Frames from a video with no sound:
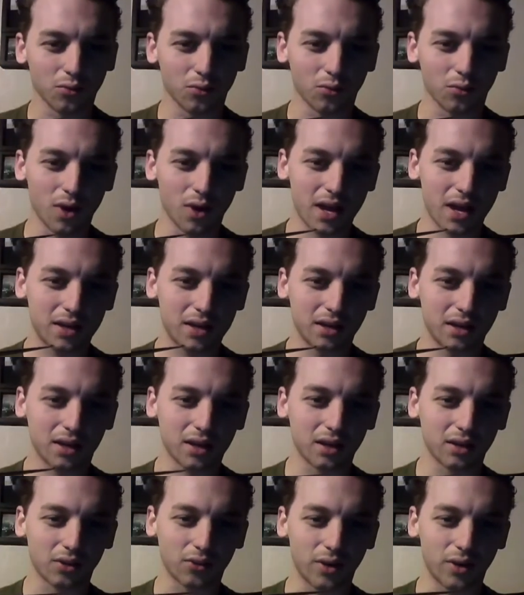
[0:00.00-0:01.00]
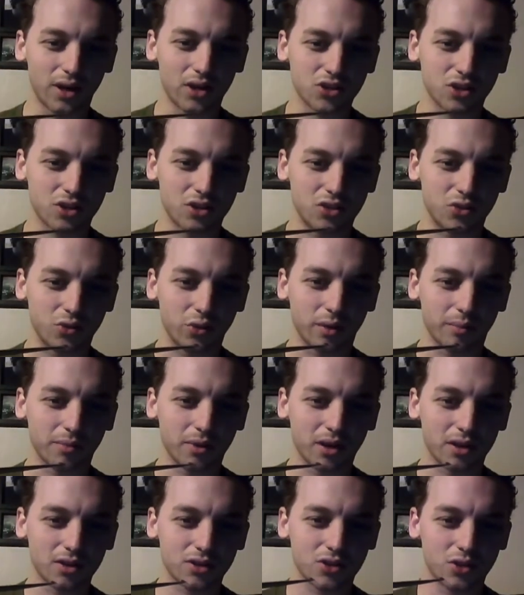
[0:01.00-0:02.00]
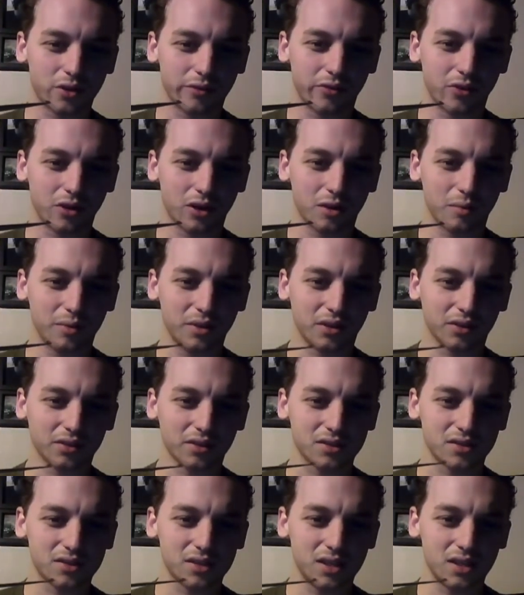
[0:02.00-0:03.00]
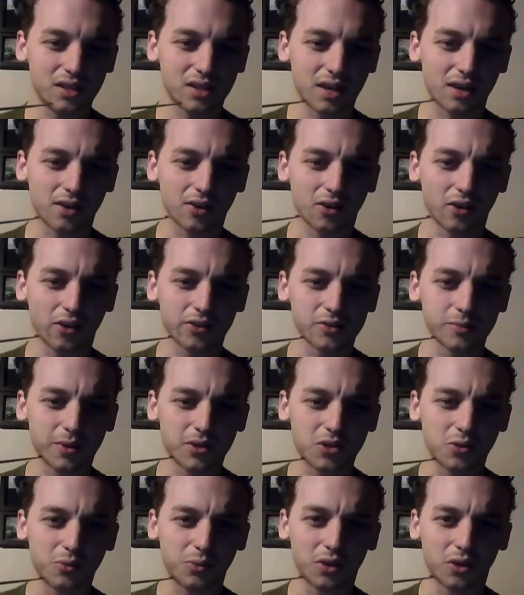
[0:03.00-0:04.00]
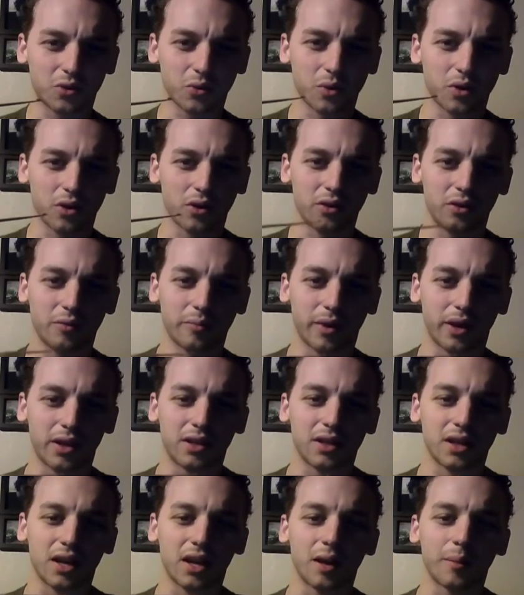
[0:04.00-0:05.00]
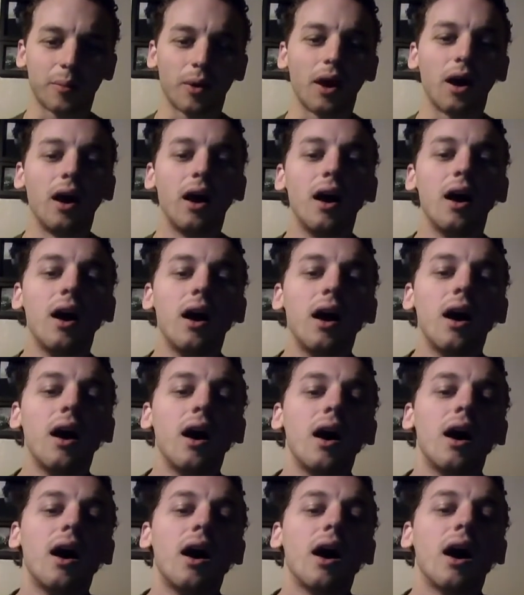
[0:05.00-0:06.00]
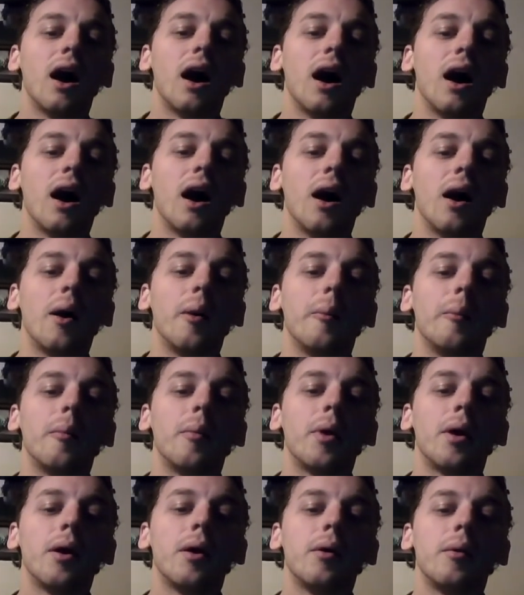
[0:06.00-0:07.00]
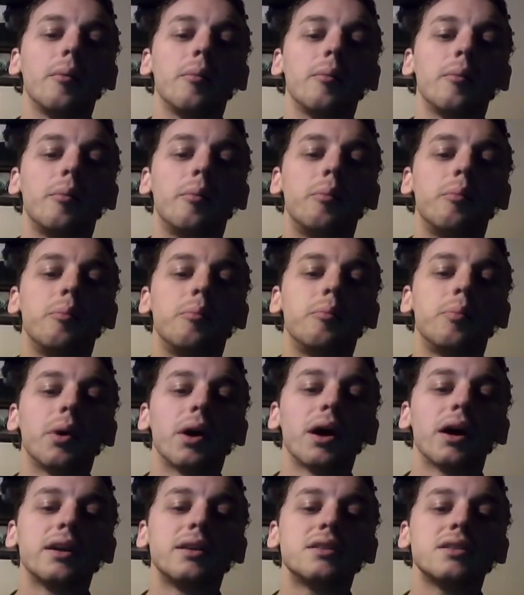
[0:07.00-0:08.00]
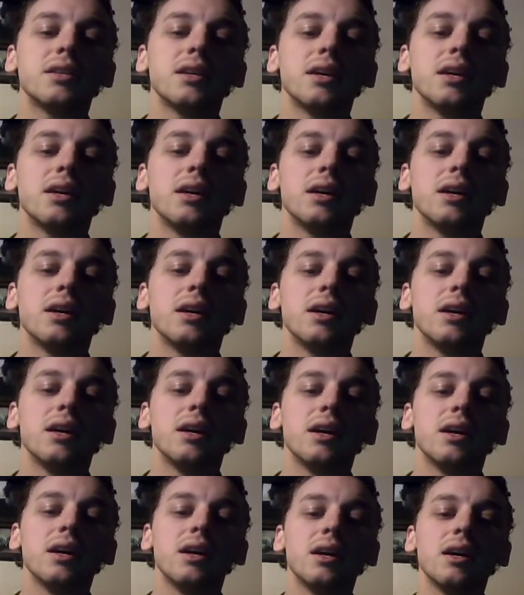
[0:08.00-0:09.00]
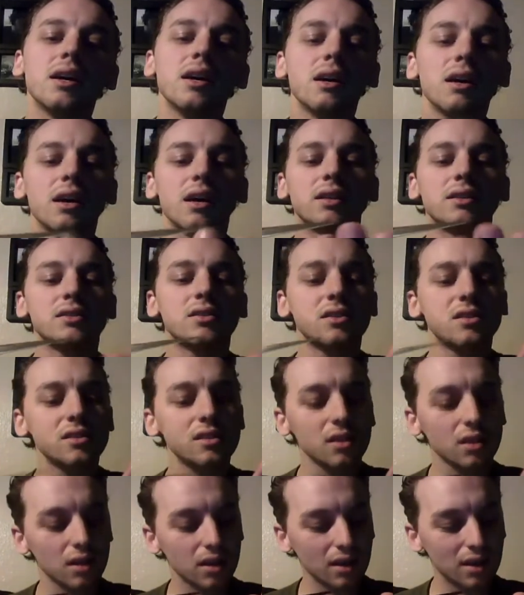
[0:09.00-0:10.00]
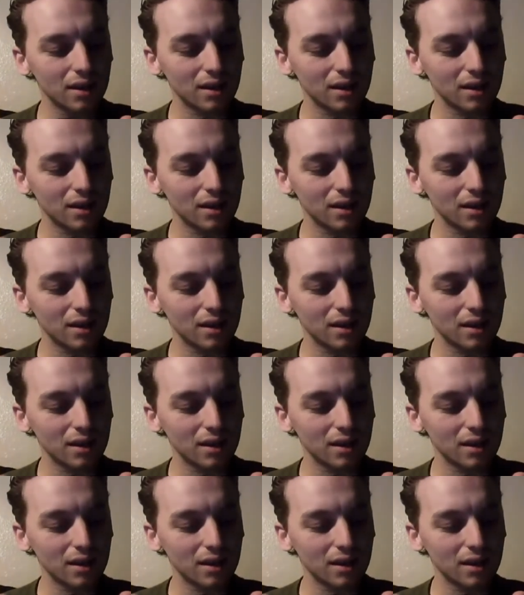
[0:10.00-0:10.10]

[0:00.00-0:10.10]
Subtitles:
red coloration to it. I'm not sure if you're going to be able to see that at all, especially with the quality of my camera. But it's,